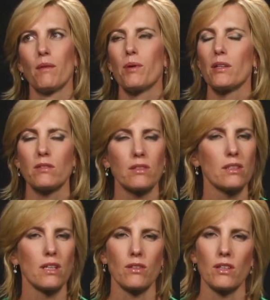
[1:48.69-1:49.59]
But
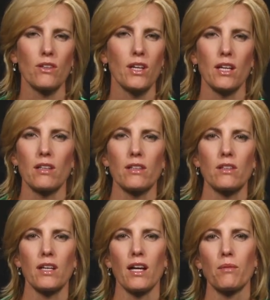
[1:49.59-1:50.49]
no, you can't let
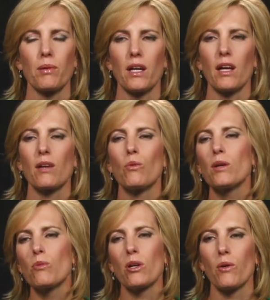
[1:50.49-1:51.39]
the gal pay. And
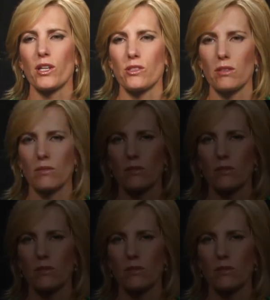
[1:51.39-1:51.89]
one more question.